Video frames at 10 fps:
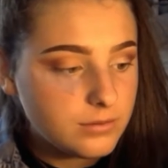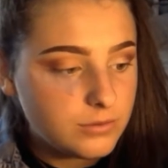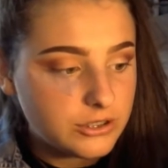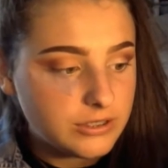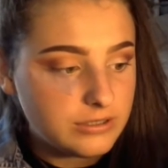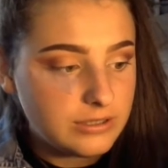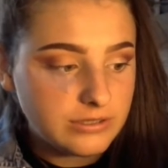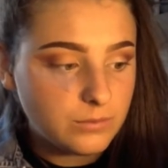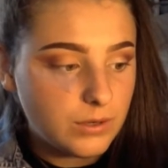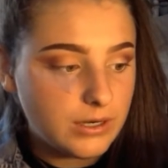which is
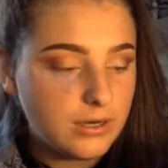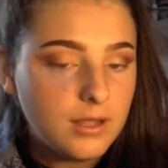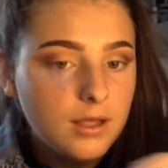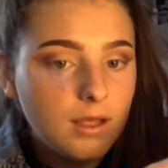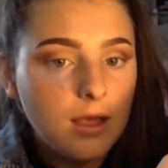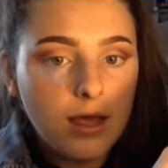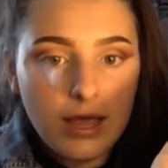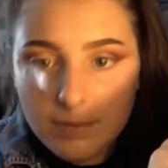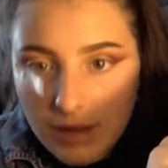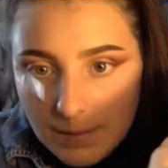this one.
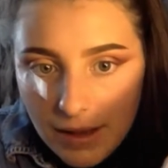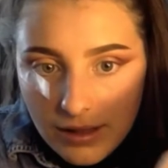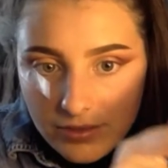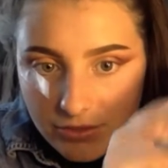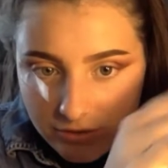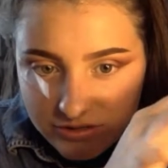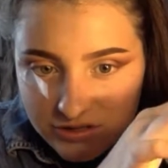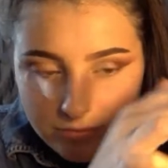In my palette, there's